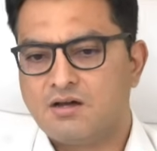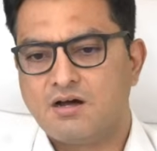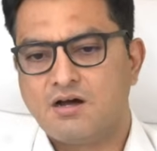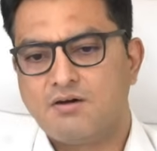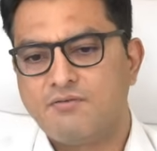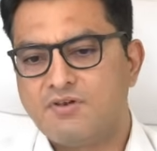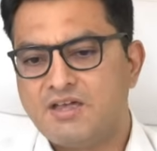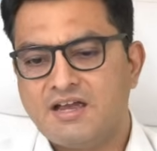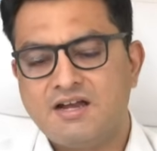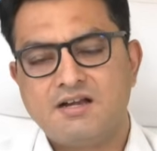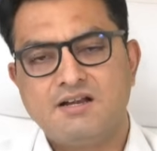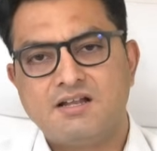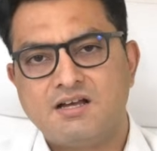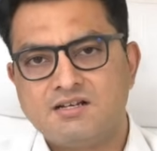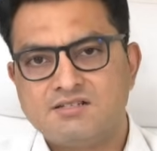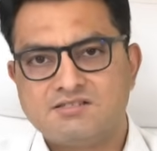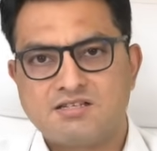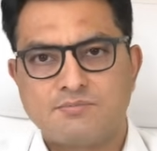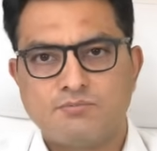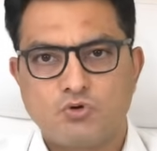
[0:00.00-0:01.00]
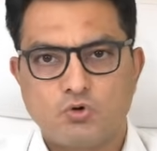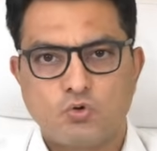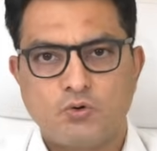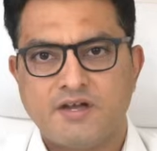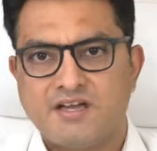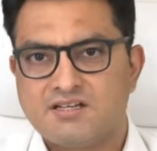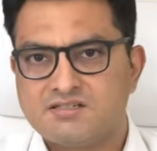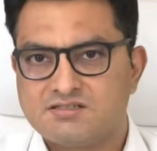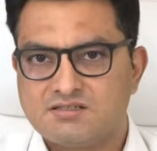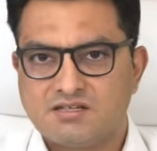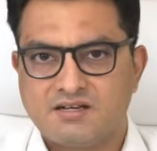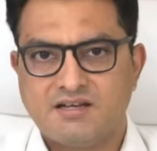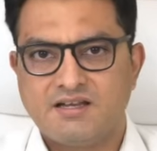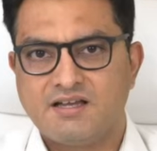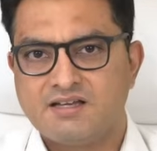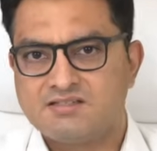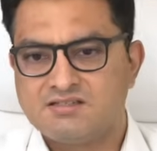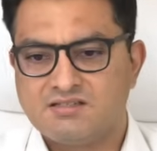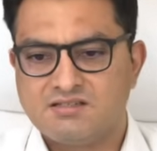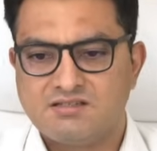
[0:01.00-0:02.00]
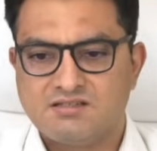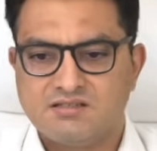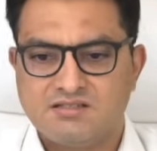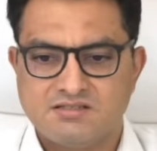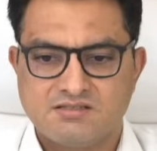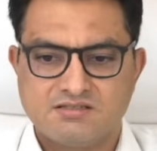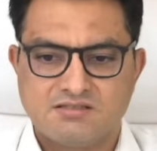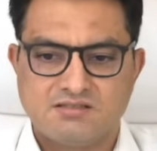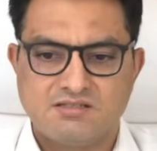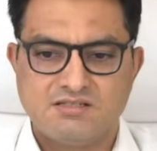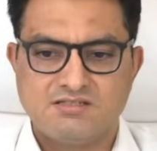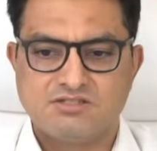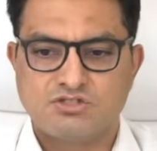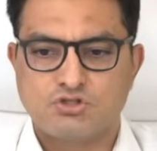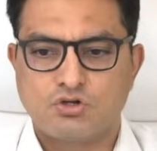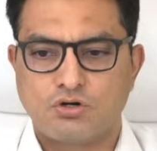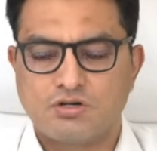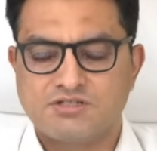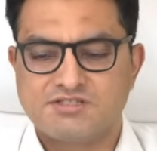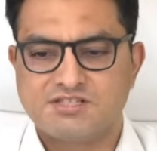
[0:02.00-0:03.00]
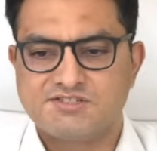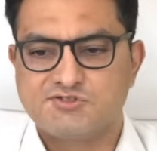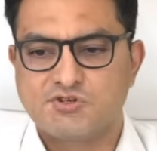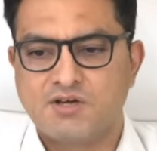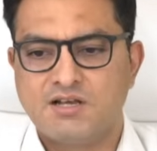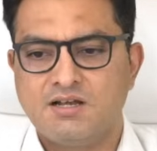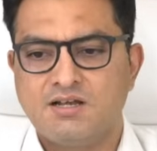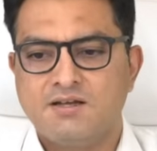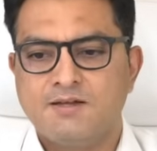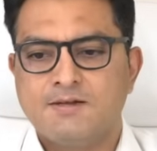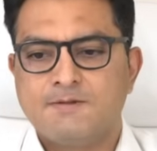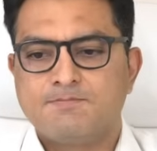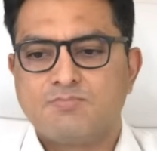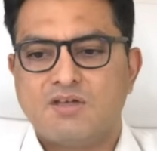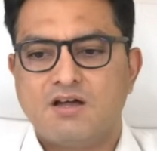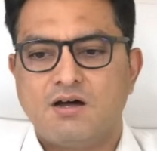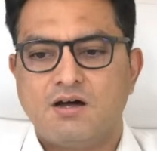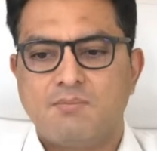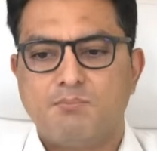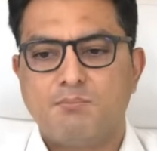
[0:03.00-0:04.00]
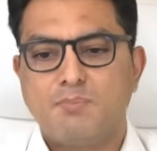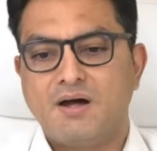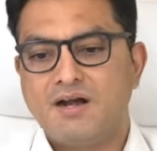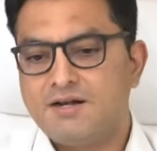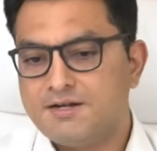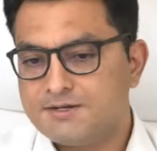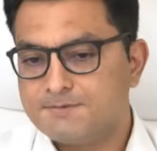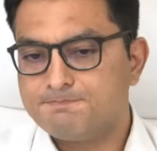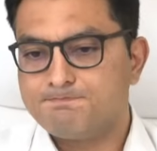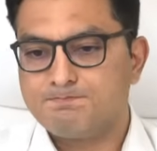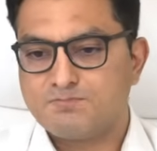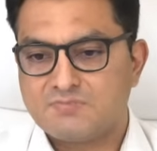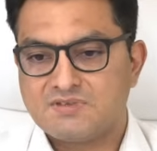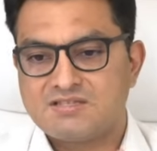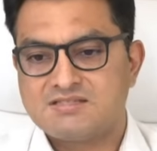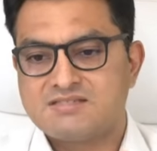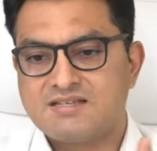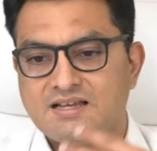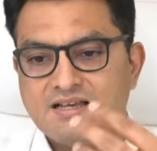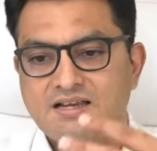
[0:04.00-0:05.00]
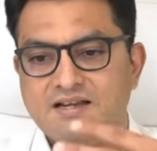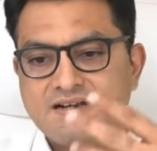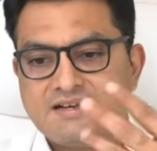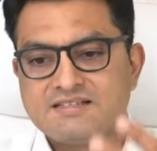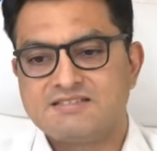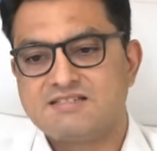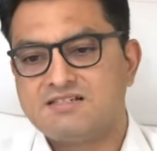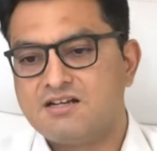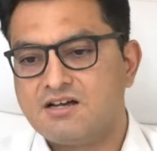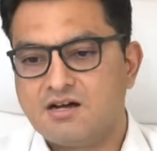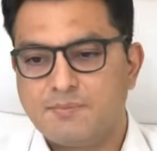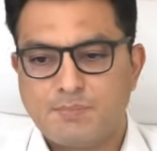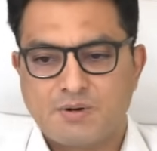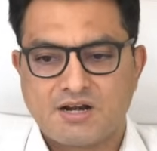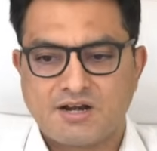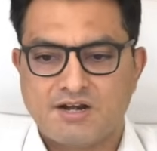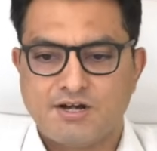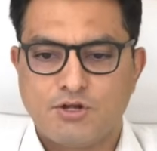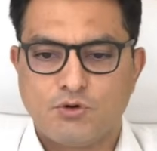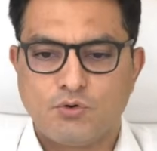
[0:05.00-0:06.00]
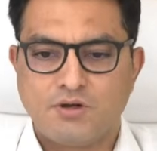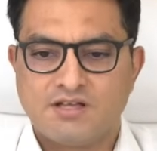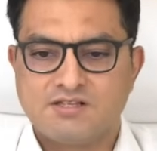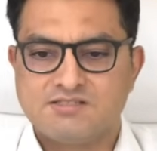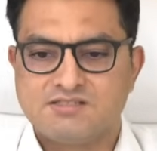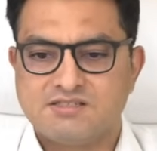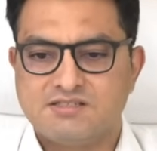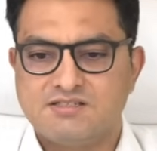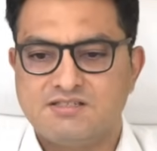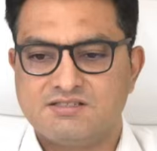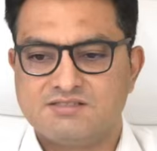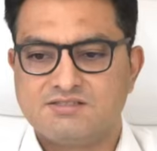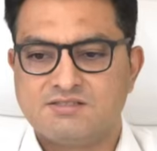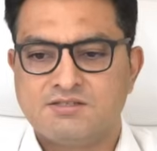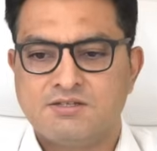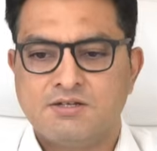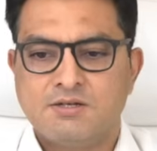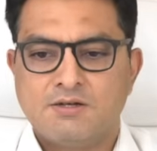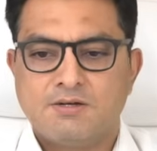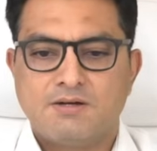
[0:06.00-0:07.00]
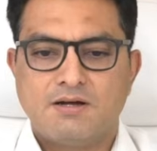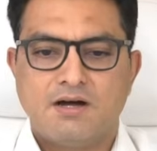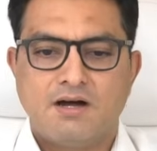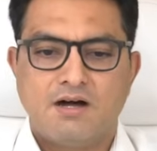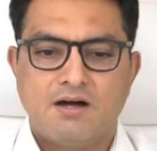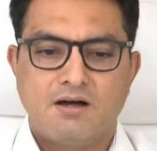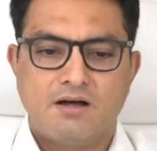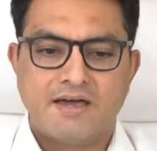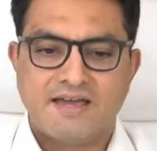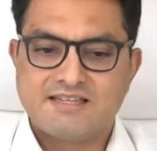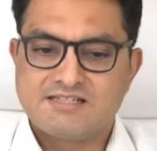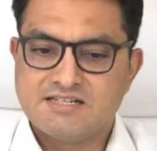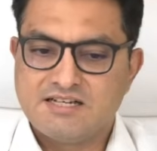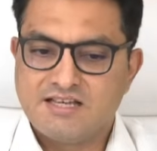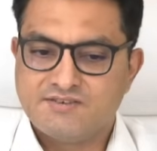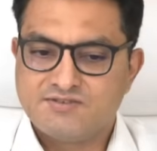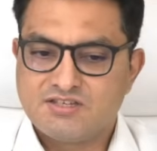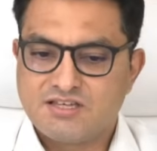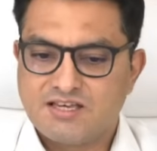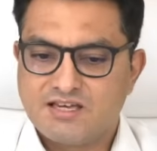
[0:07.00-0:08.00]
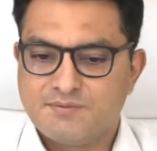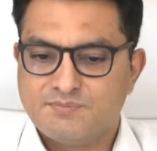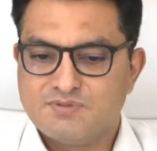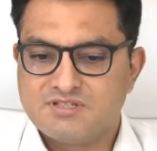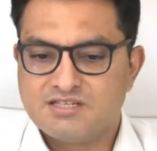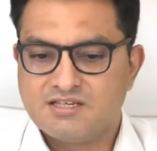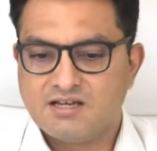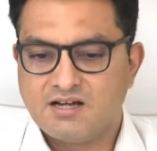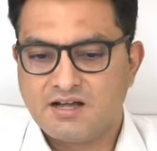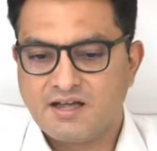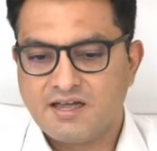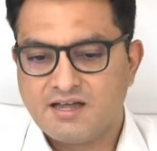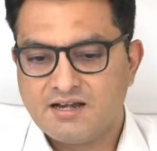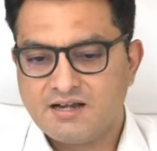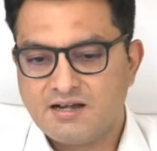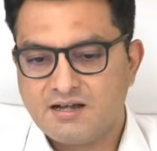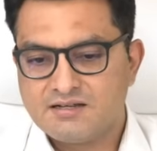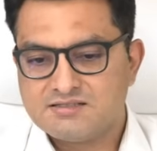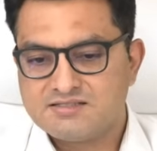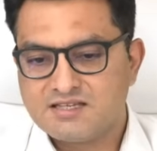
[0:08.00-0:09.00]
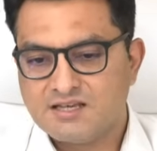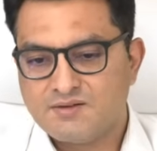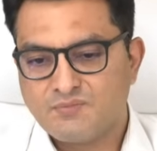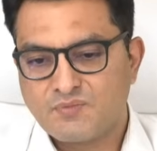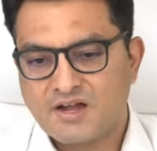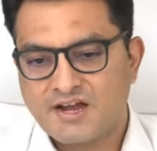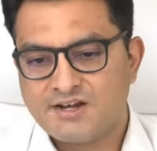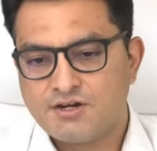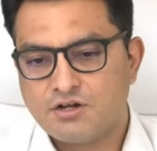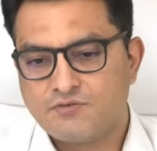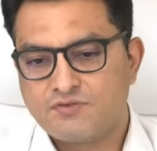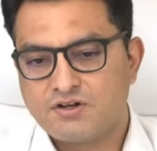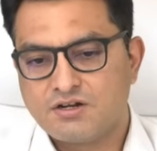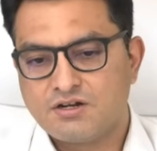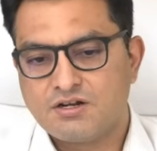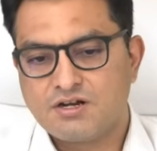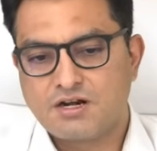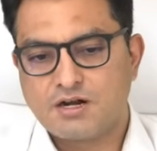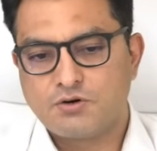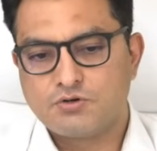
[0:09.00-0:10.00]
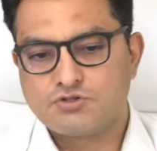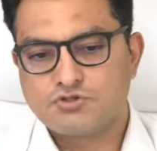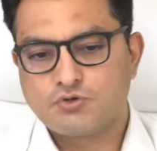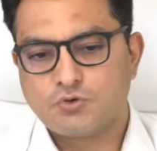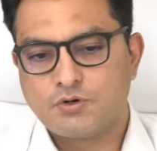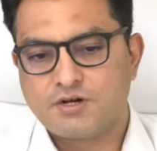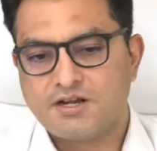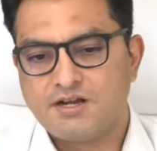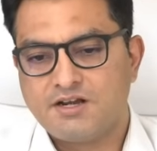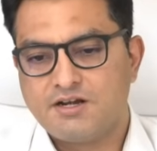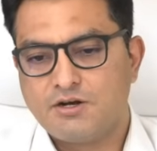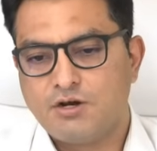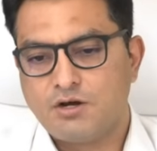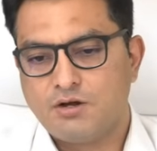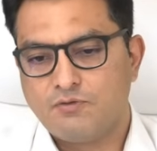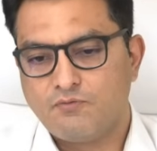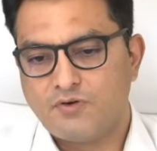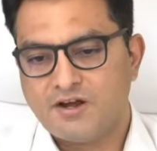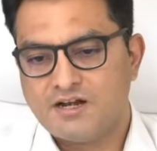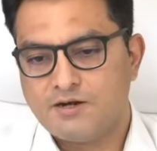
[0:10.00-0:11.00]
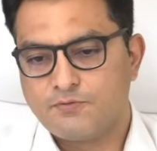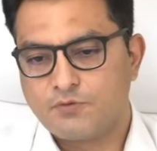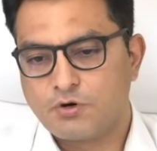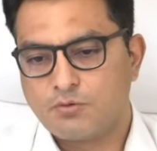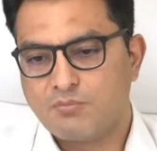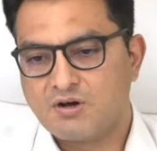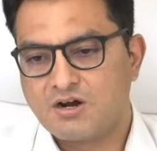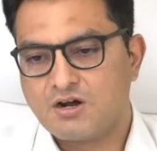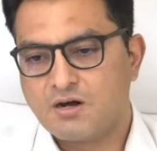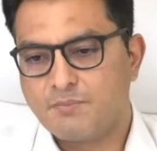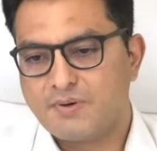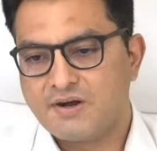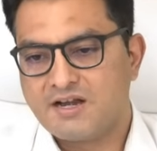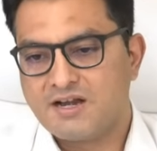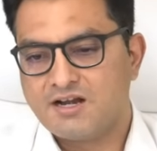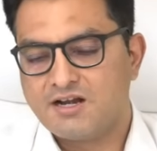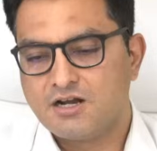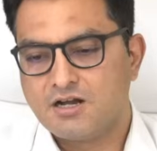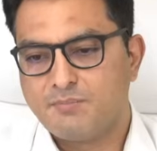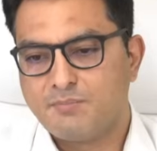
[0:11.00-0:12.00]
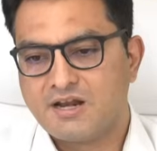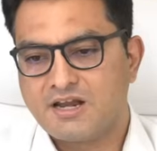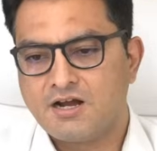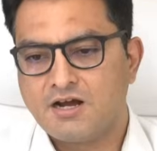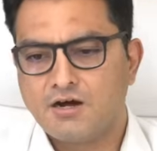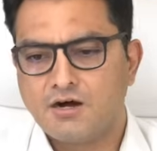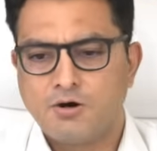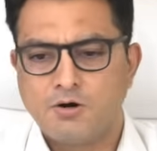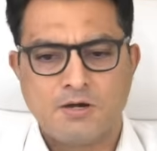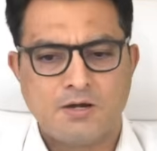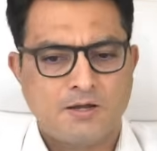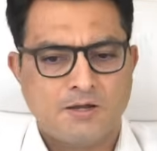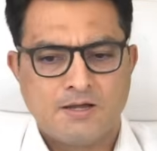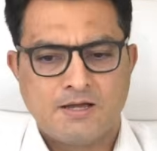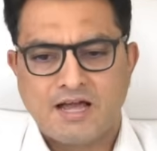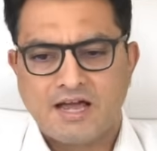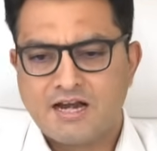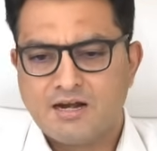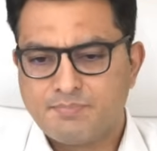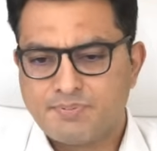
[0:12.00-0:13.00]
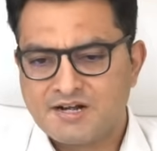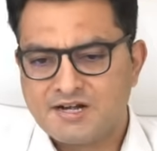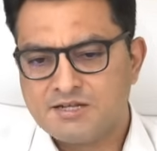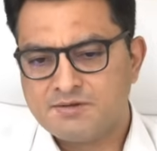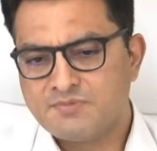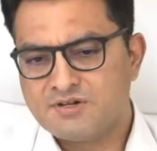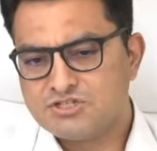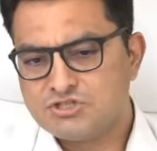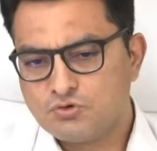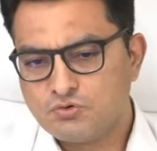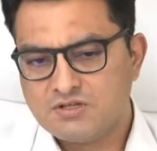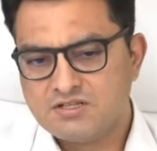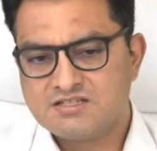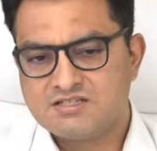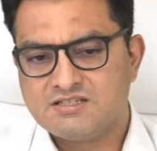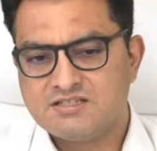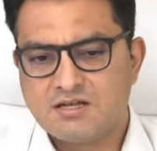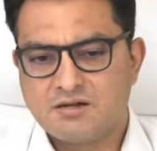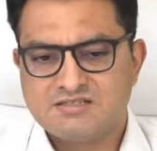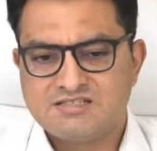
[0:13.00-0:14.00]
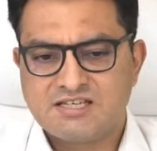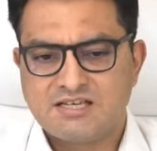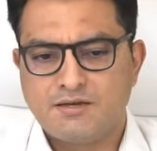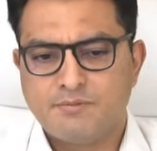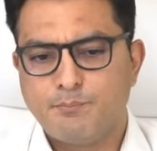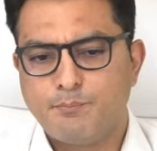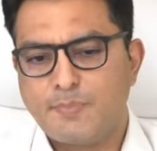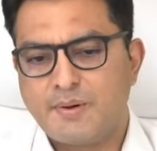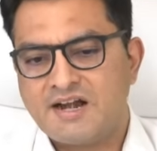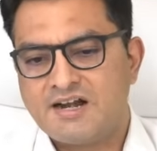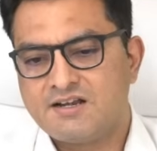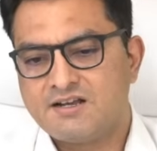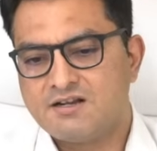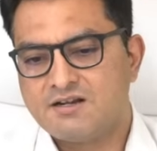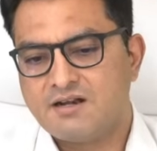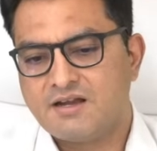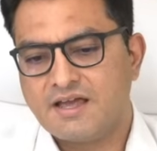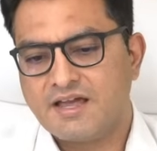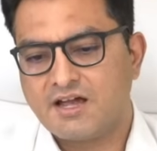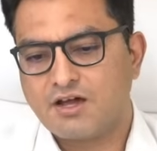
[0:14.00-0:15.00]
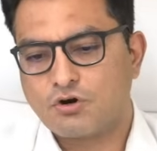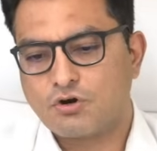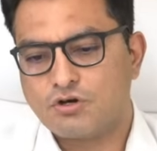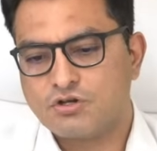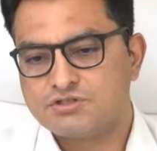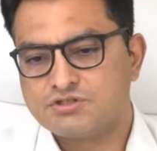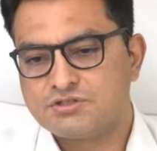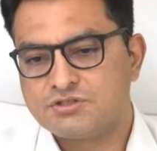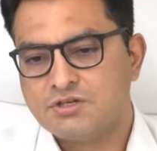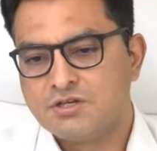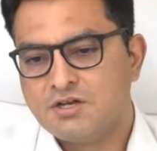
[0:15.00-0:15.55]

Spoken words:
We had done some 2x, 3x in these stocks as well. But still it is in an uptrend. You can see this. HDFC AMC, again, same kind of turnaround story. It went from a cup and handle breakout, and pretty much you will see the same pattern across.